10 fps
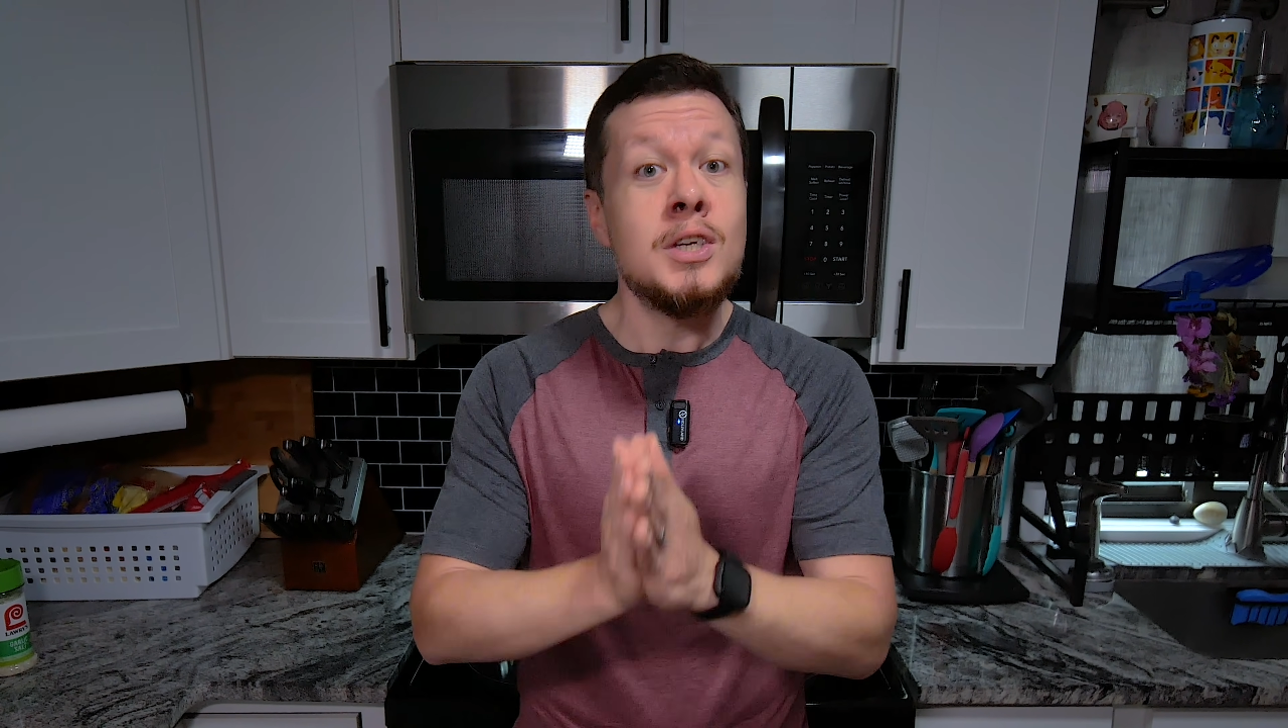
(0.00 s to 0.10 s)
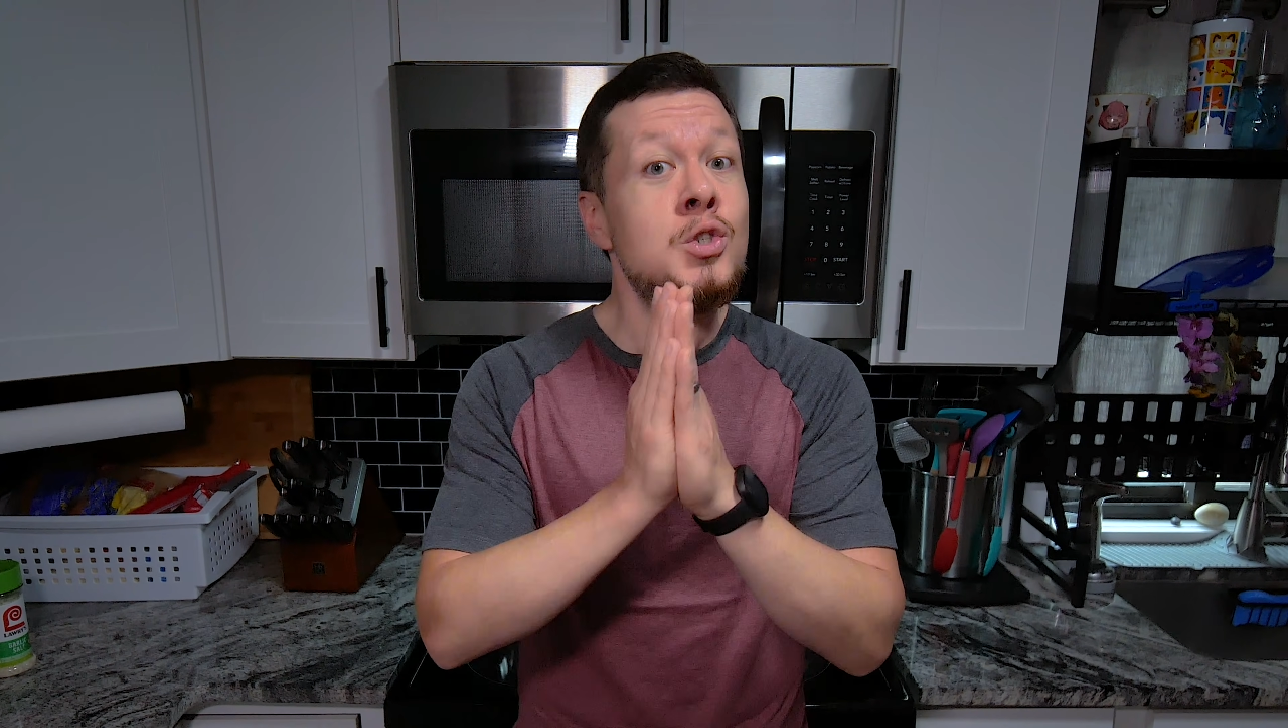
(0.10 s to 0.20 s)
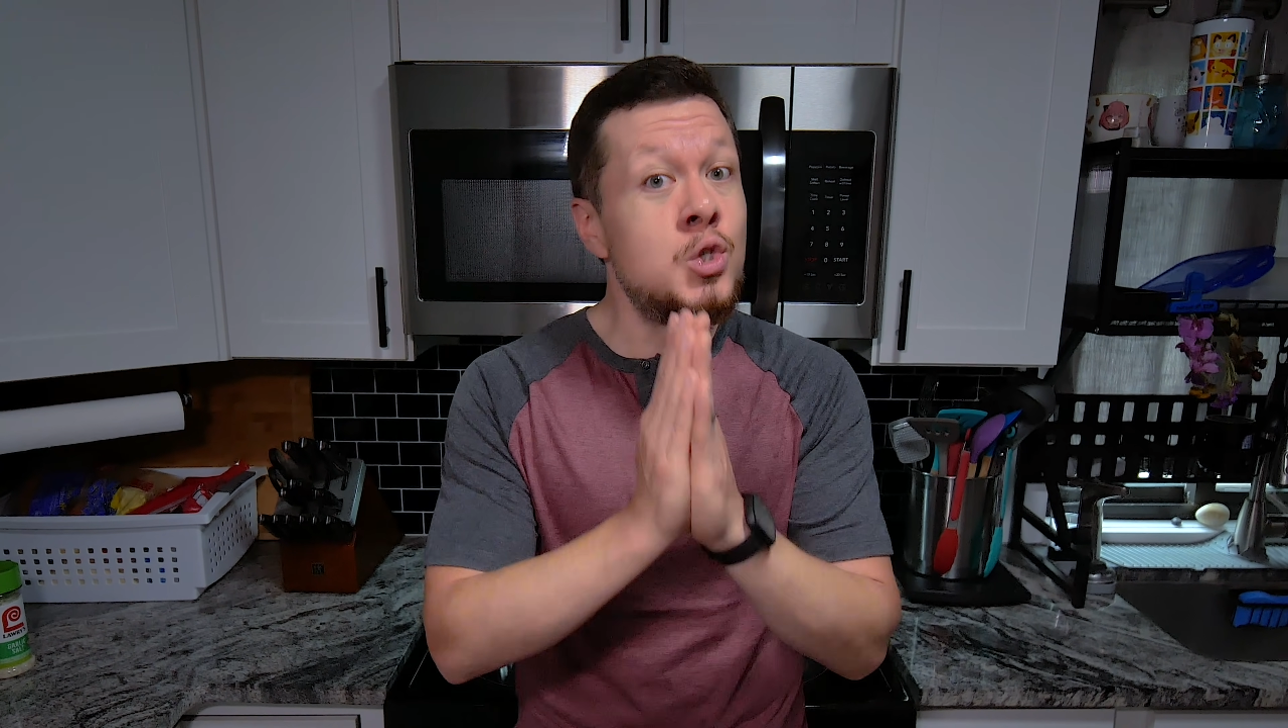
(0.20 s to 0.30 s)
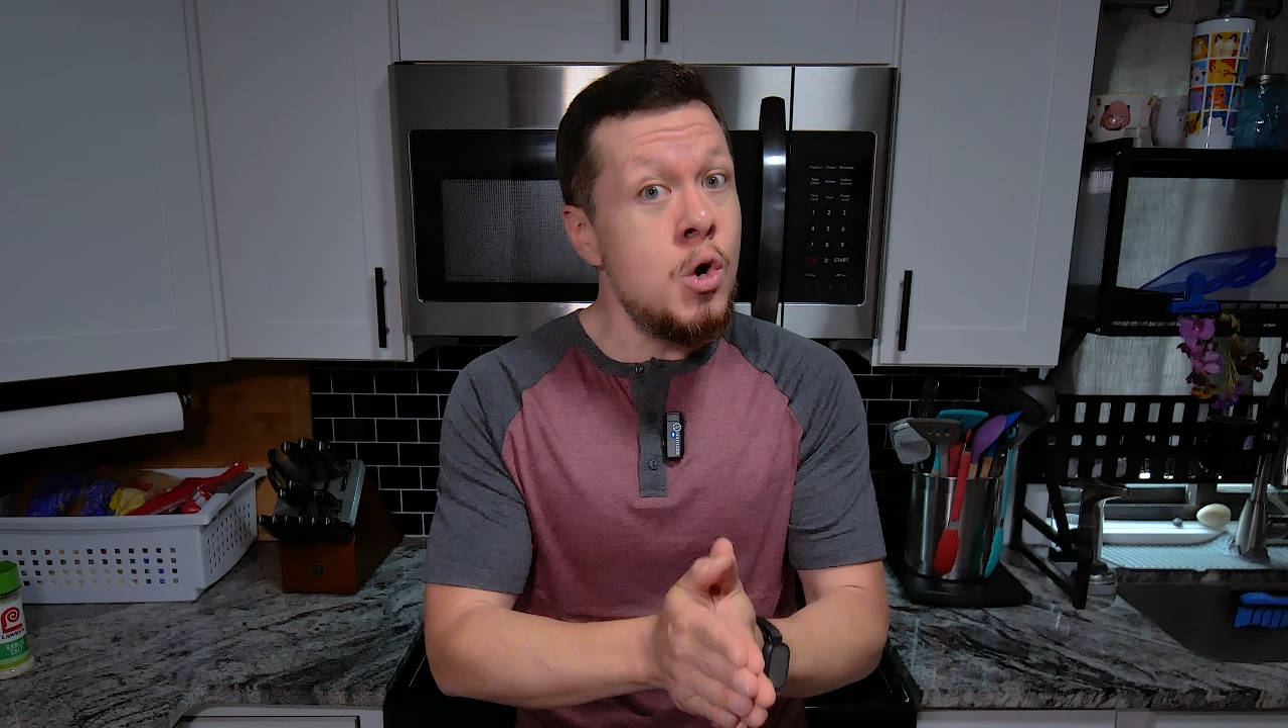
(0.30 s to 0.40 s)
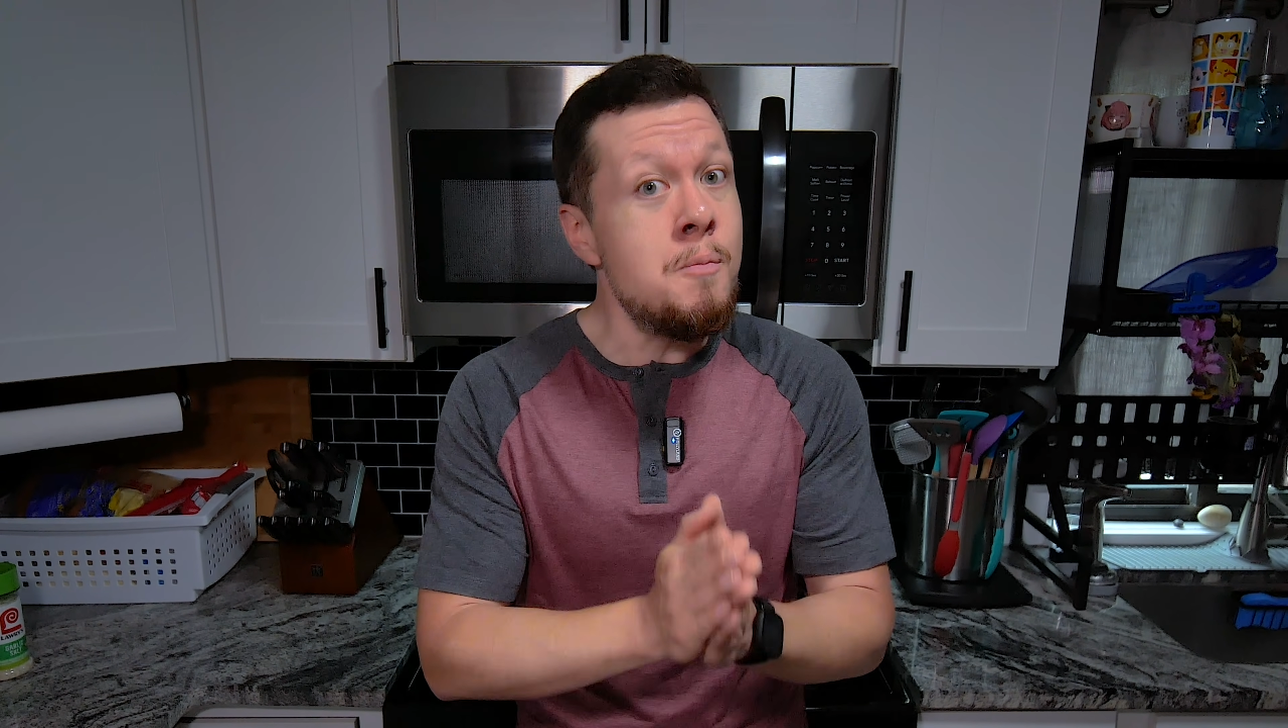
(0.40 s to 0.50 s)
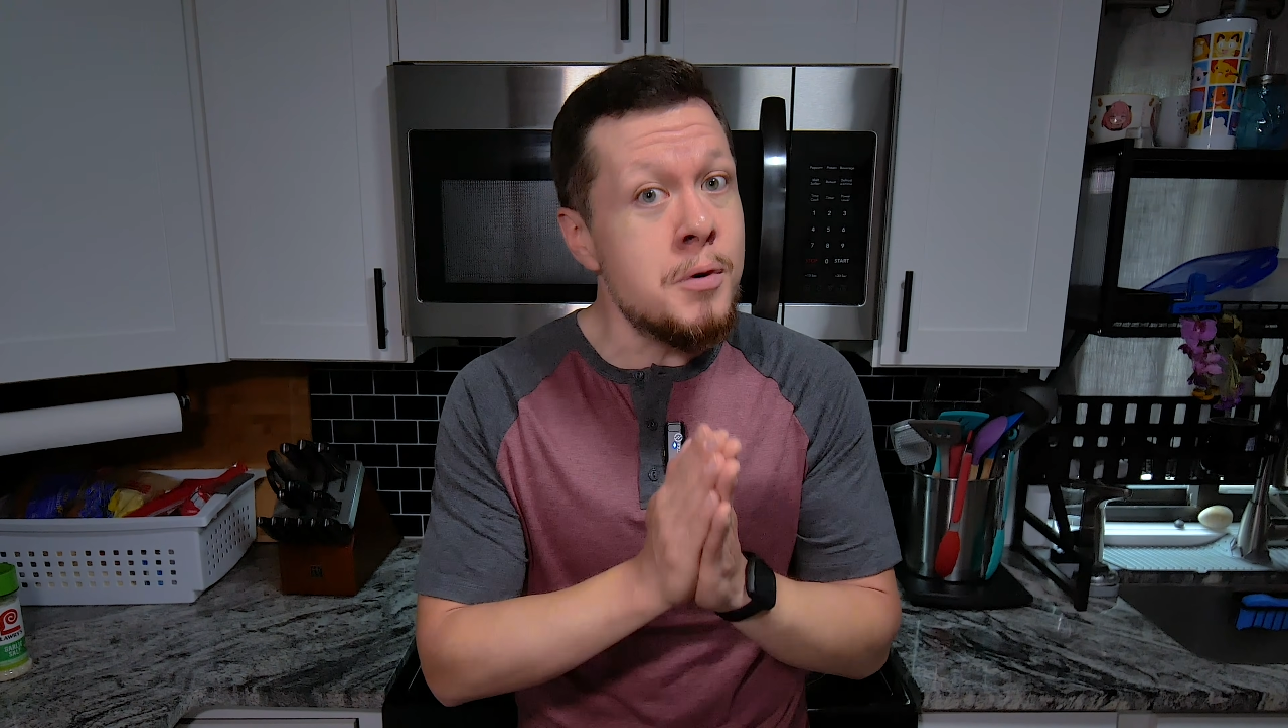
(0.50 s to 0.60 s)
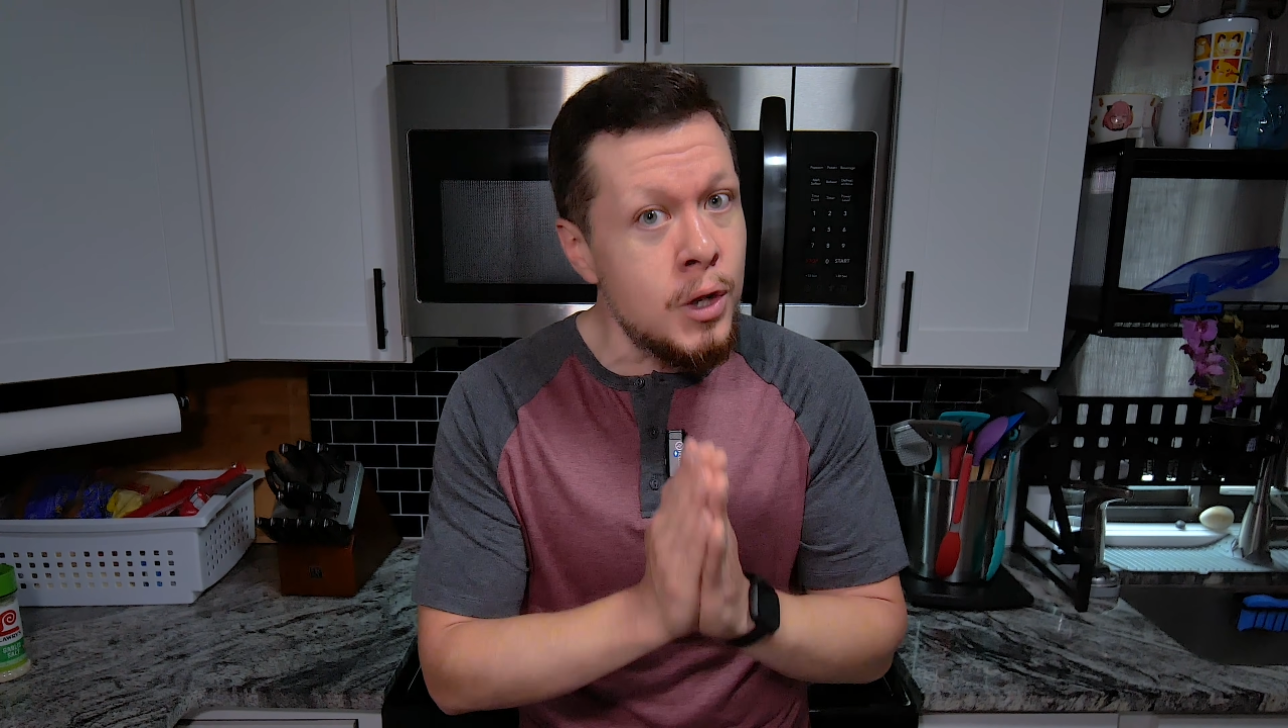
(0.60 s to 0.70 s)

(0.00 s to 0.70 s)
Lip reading: super